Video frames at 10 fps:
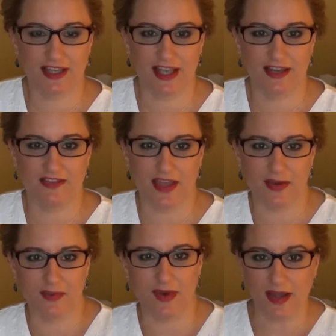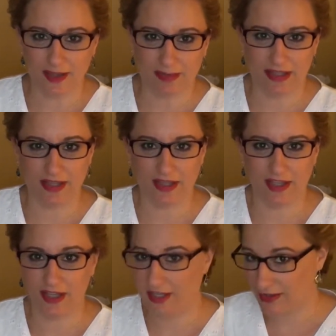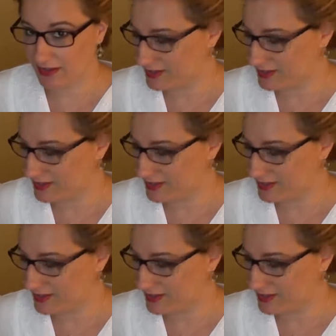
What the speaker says: kind of that rockabilly look. You